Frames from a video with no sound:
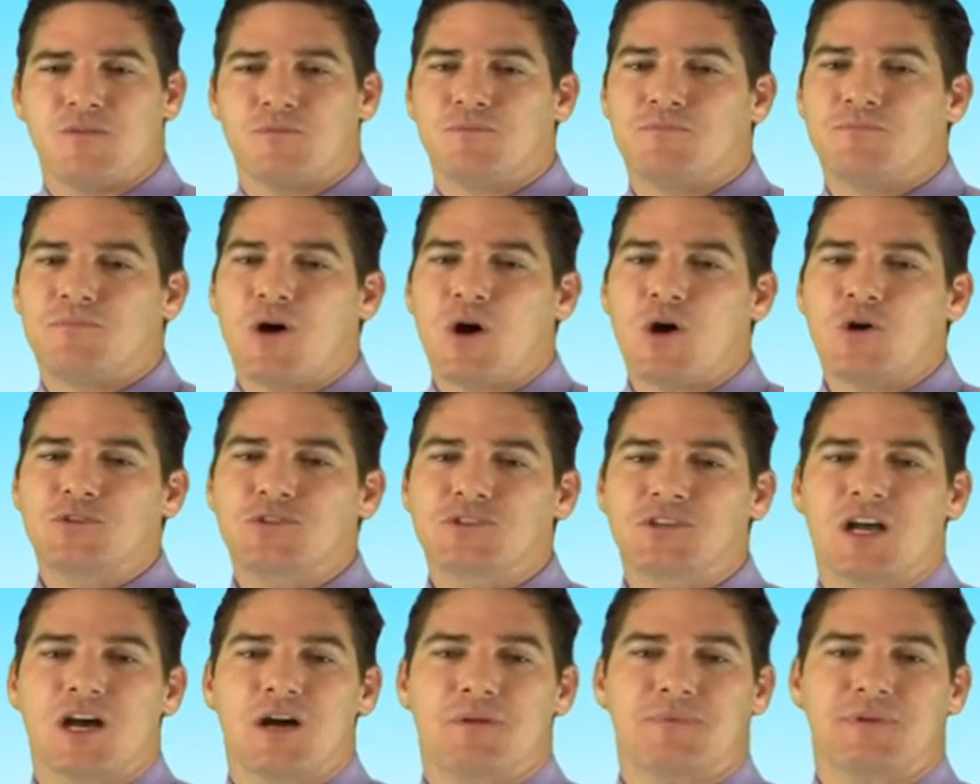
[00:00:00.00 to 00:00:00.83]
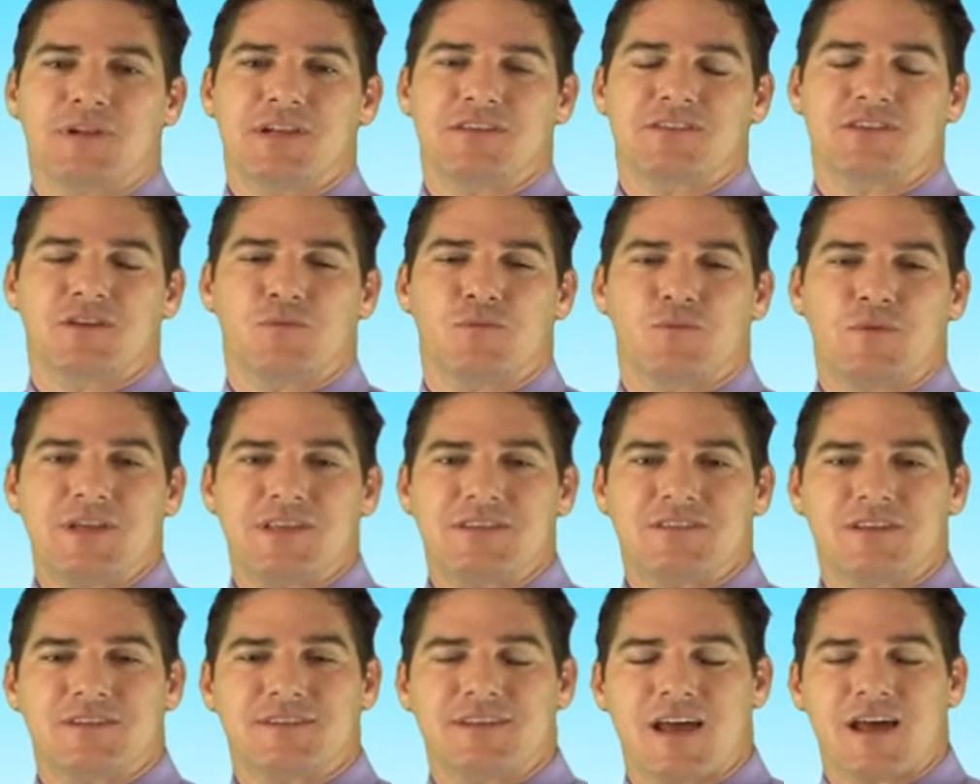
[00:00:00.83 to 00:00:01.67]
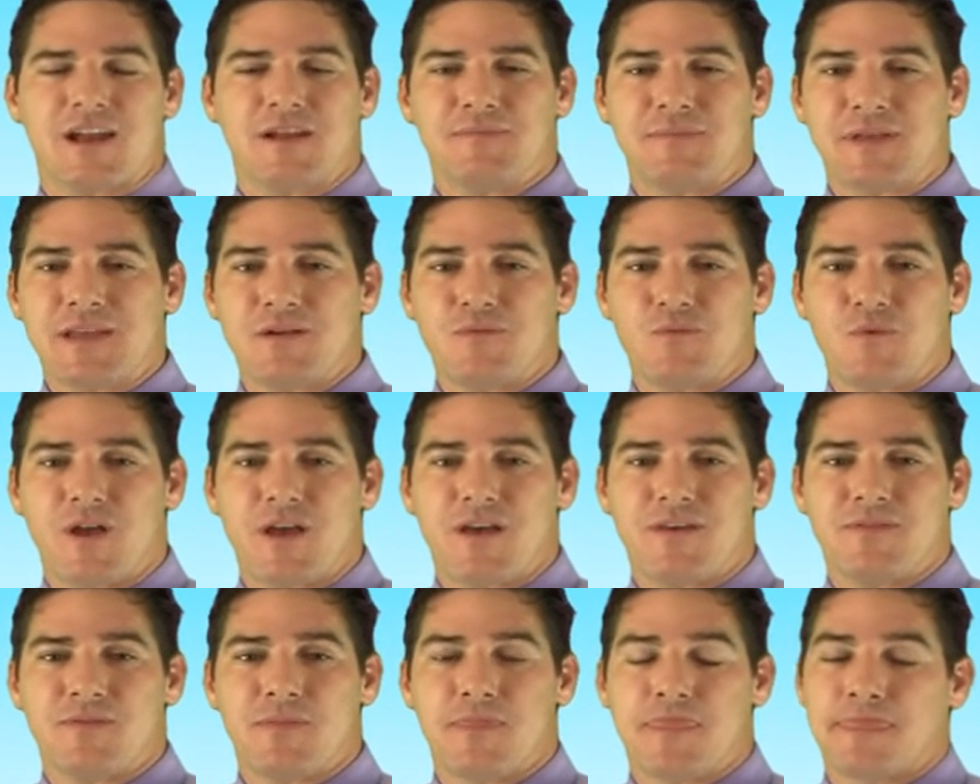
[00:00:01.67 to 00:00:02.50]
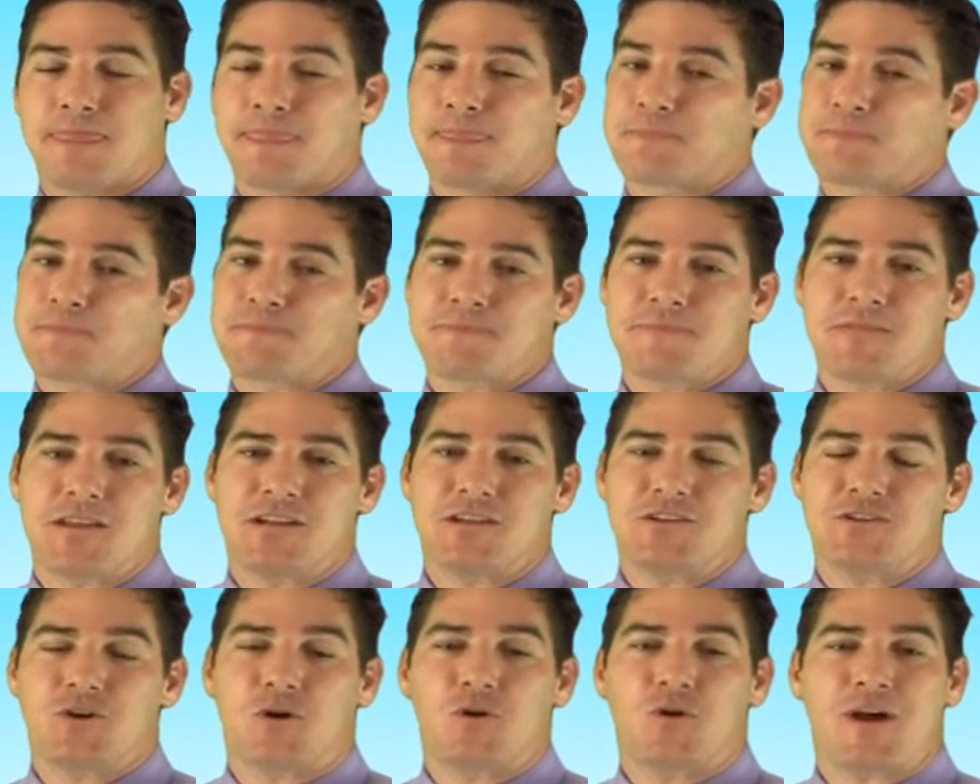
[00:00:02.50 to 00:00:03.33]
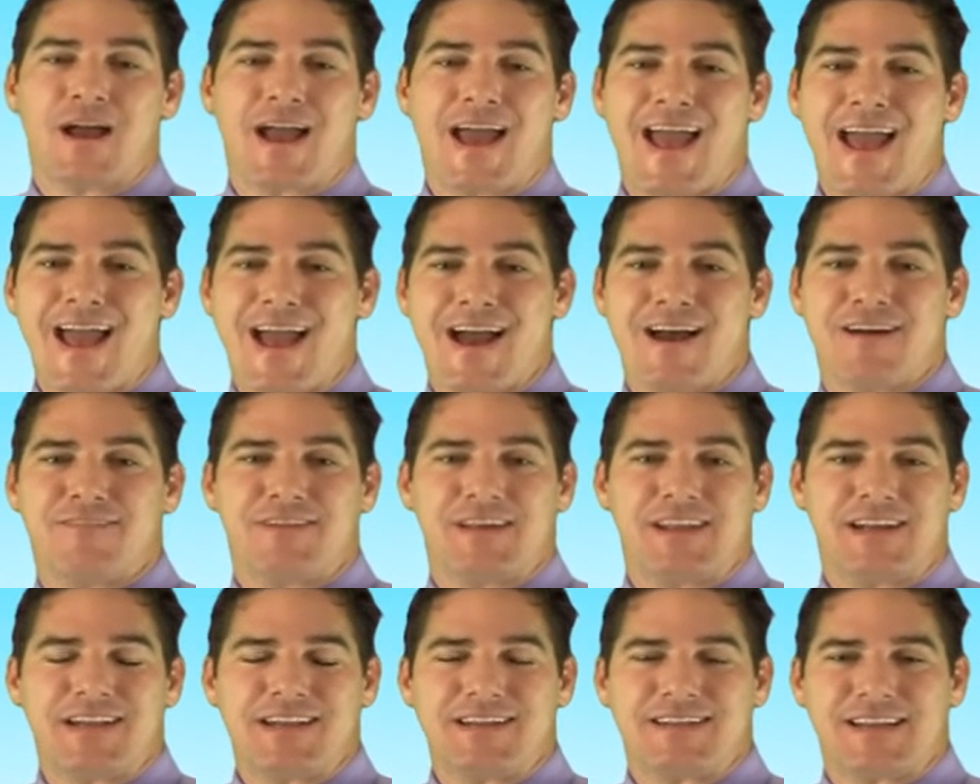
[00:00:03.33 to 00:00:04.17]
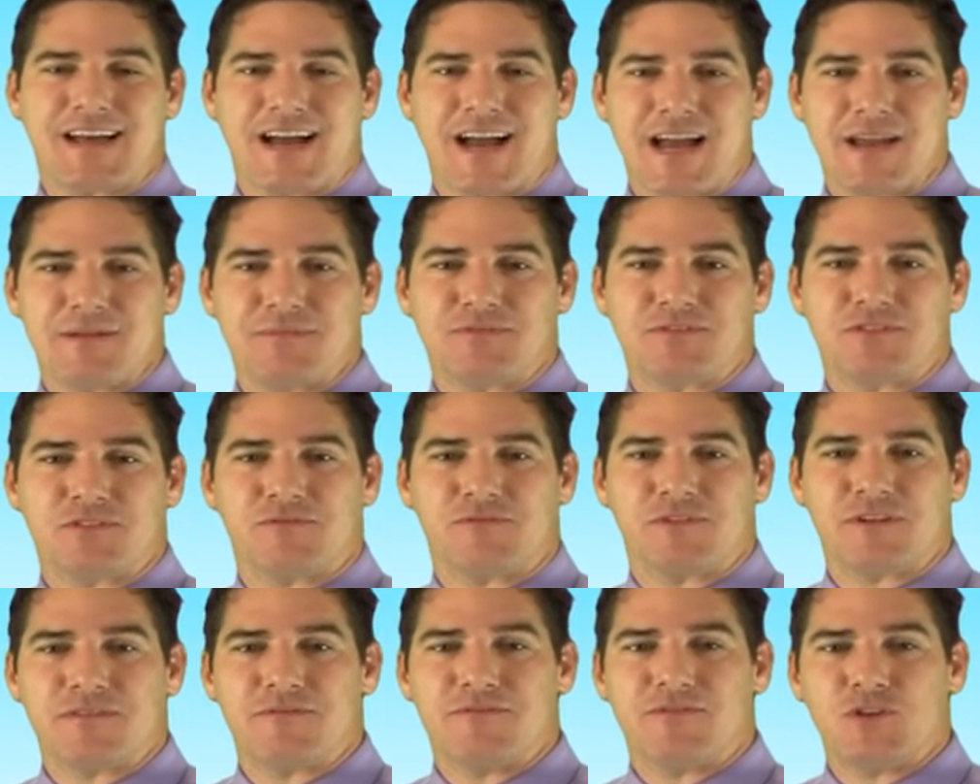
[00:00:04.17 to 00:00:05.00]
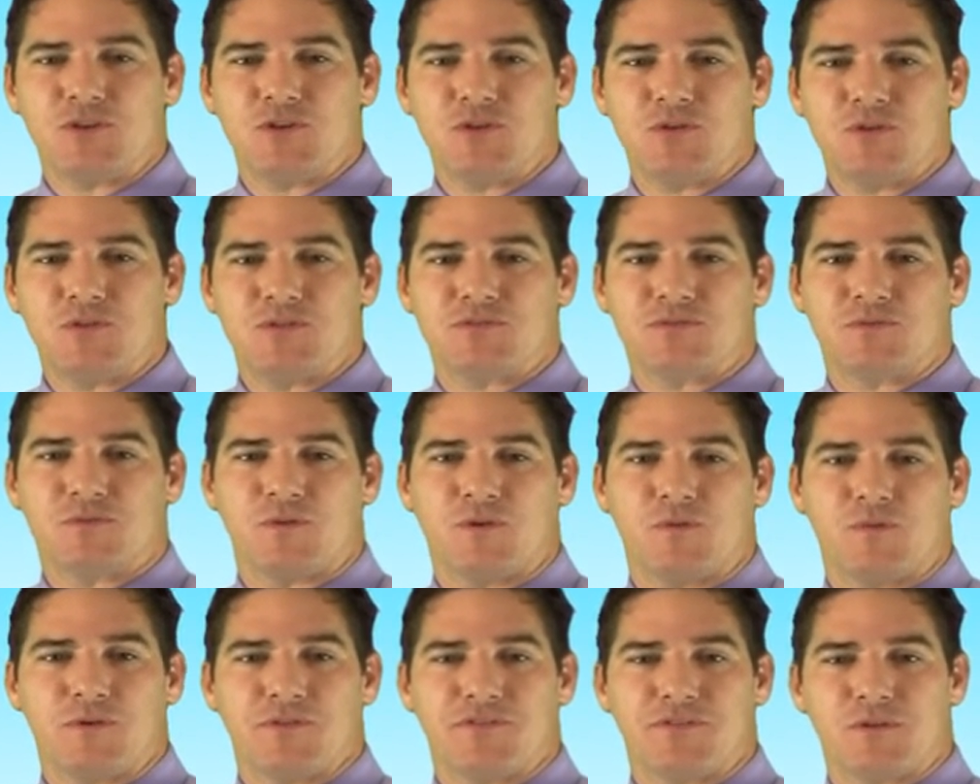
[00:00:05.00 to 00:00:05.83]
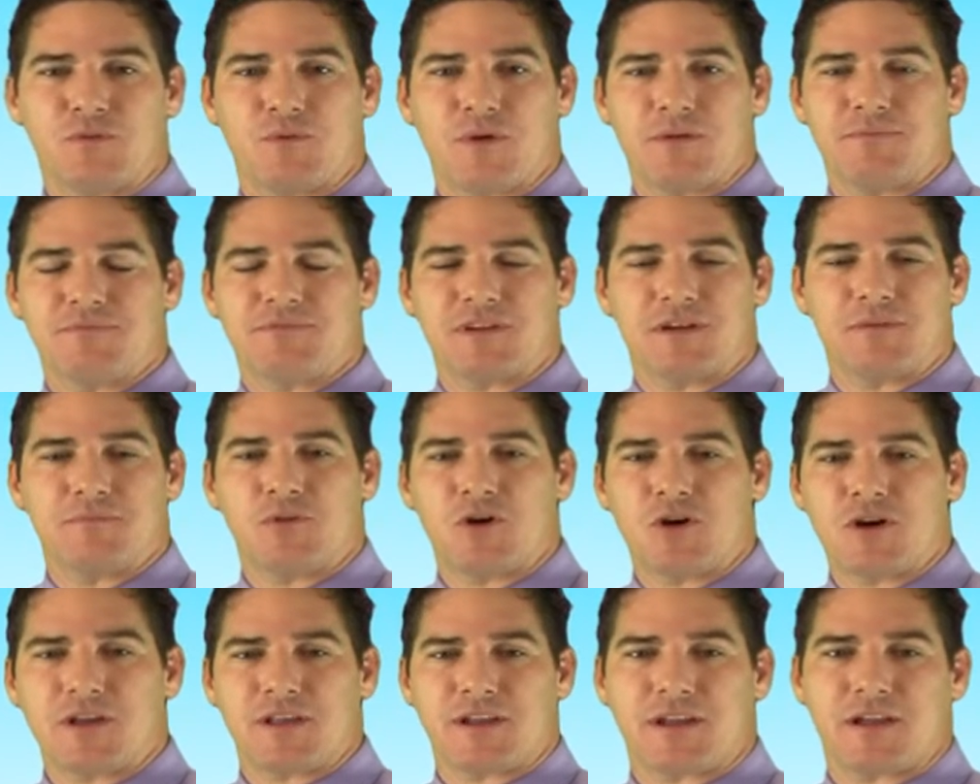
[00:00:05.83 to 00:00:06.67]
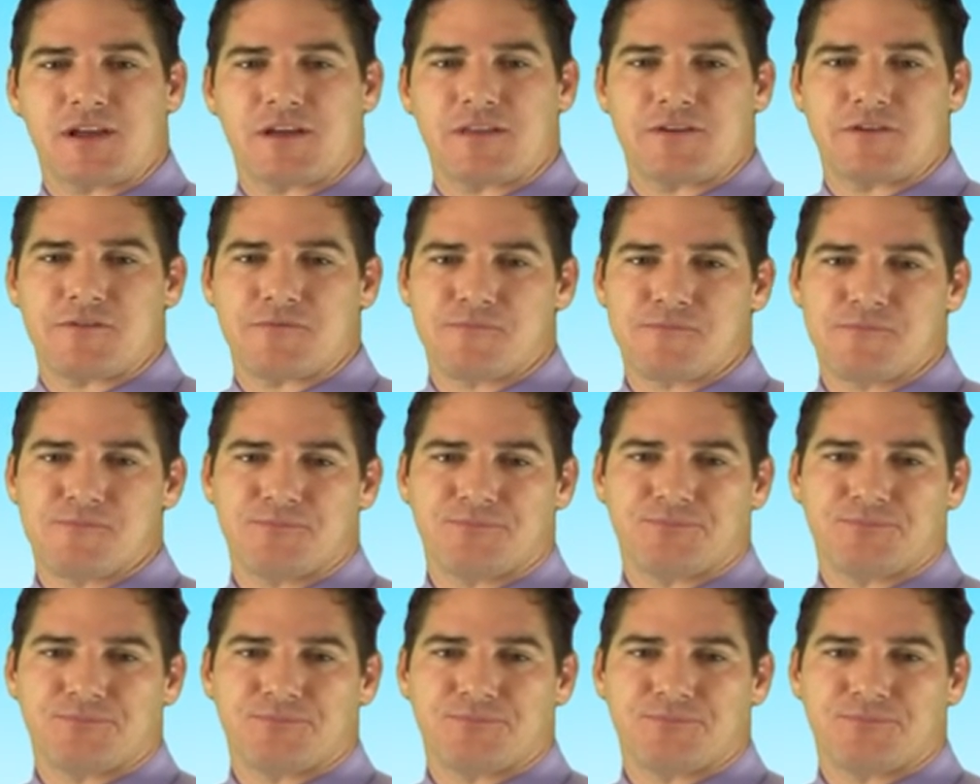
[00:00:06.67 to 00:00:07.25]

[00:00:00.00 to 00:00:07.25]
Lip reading: Most companies that we sit down and meet with don't have any types of reviews with their website marketing on it.